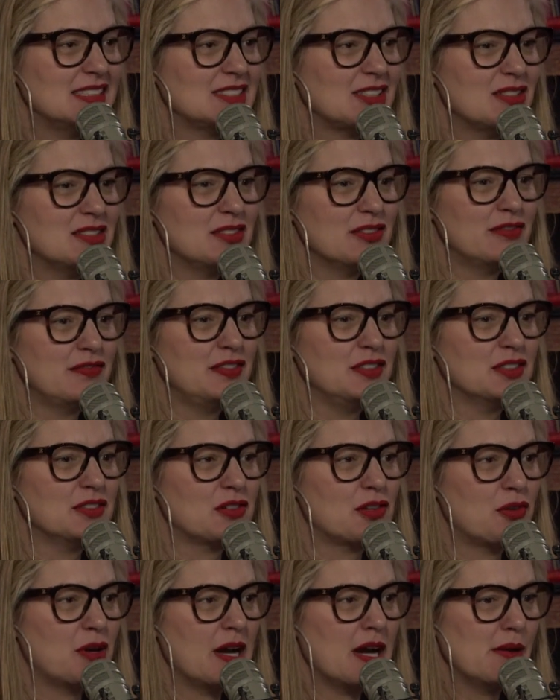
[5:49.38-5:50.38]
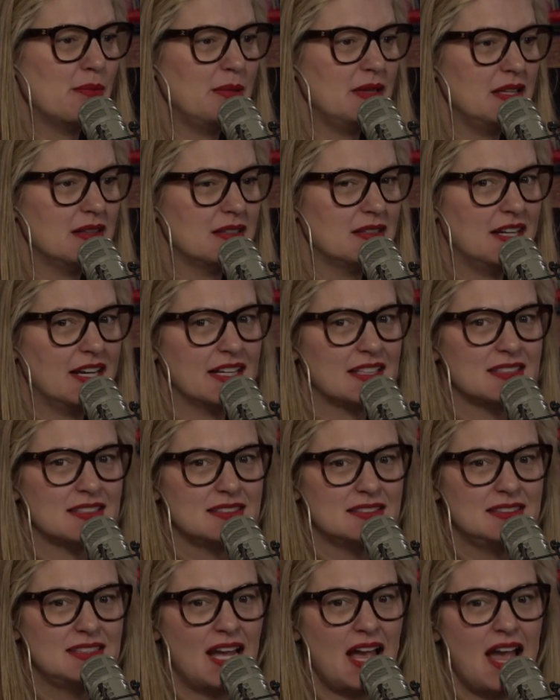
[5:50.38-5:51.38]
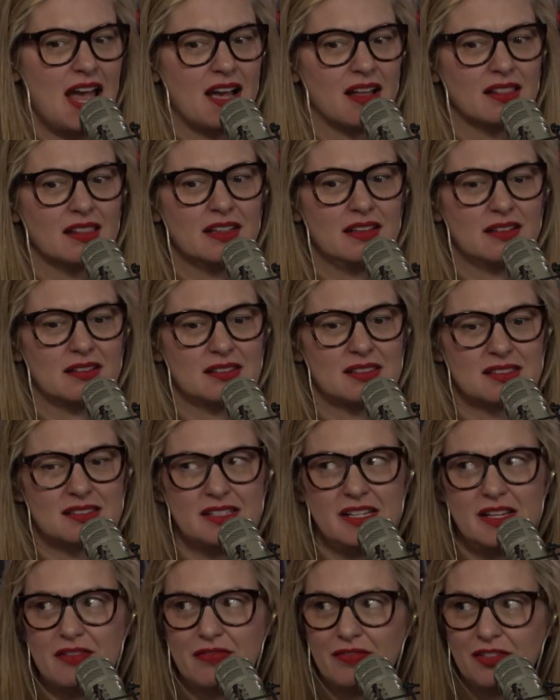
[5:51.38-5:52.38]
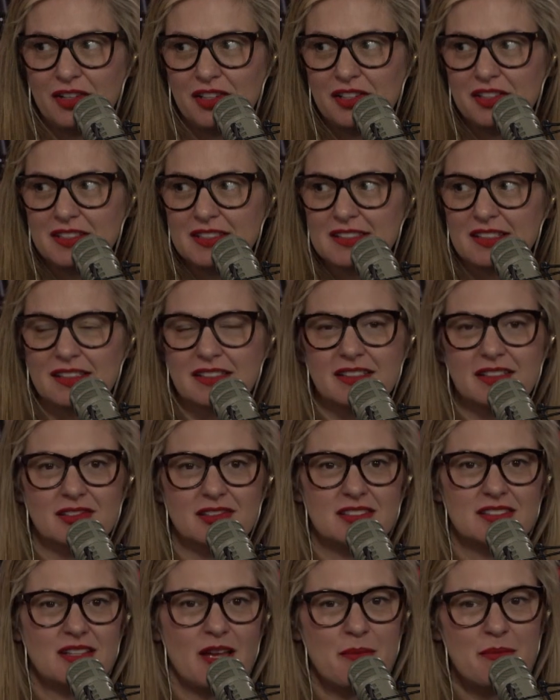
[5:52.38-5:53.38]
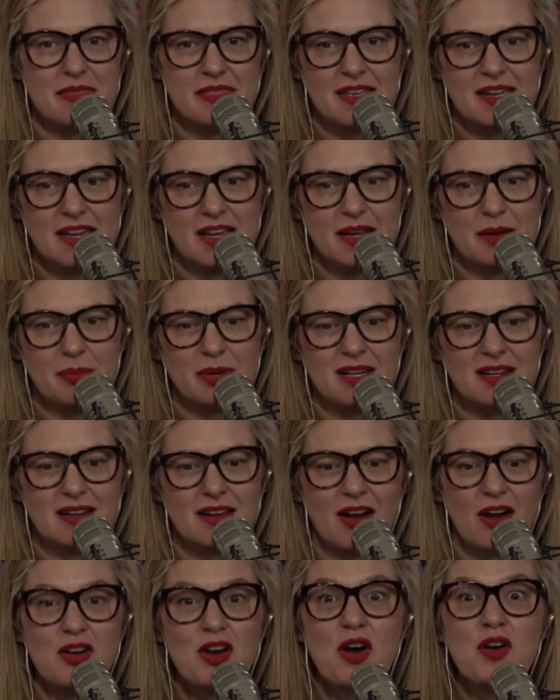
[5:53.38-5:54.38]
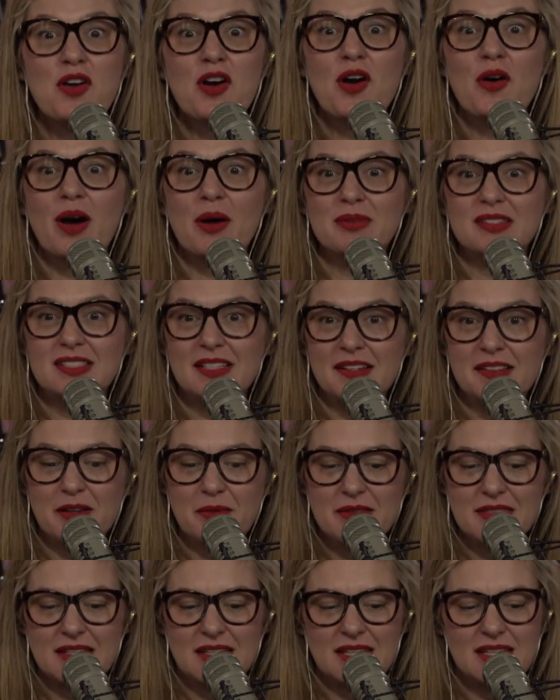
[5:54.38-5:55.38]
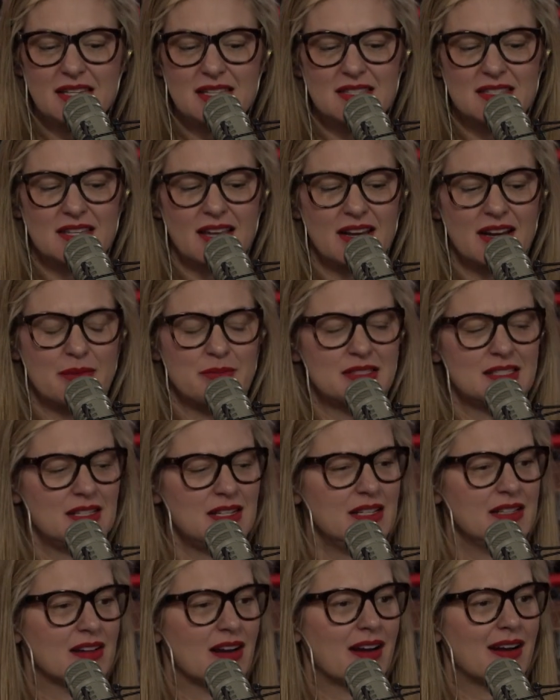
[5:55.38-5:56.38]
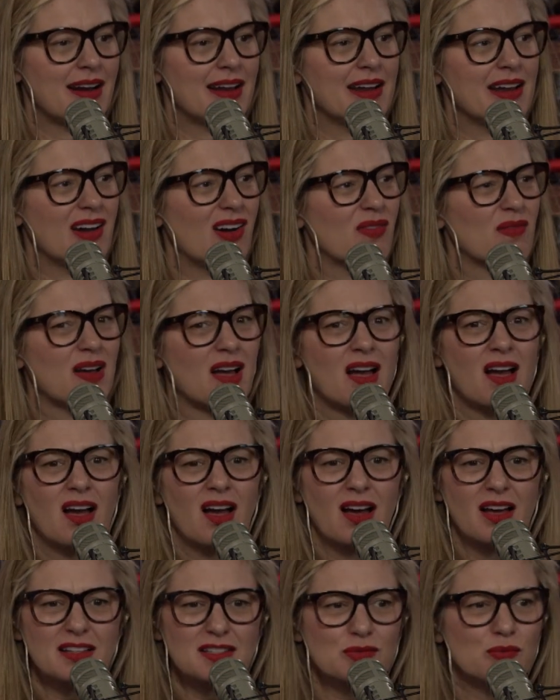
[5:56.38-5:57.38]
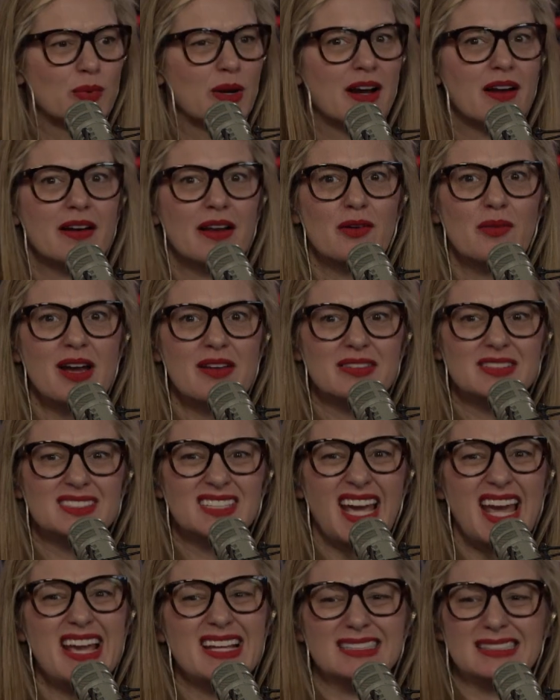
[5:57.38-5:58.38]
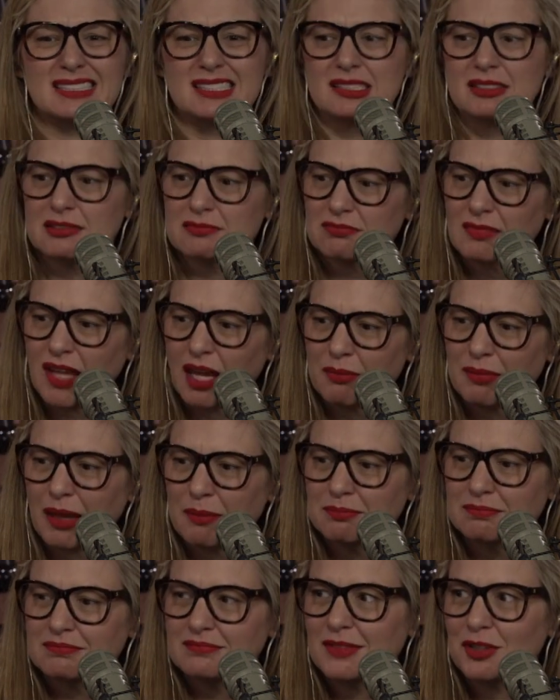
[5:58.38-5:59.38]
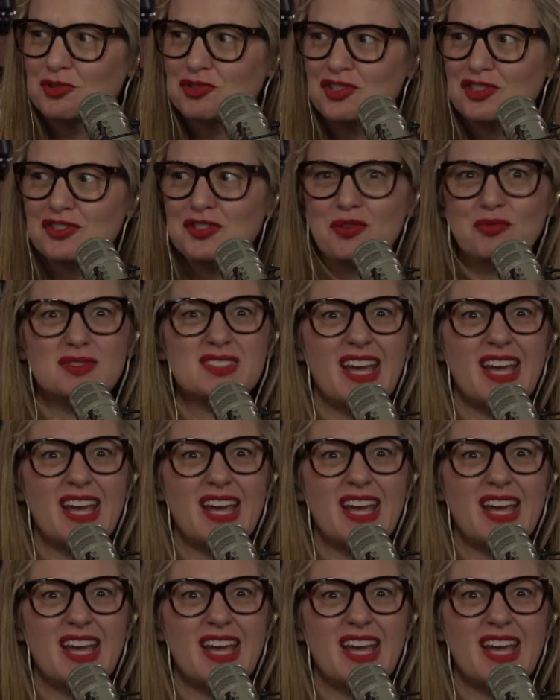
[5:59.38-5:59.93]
start to feel crappy the next day, a little sniffles, a little something, but no, I was sitting there with the kids and I'm sitting there and I go, that's weird. I don't have a taste. There's just no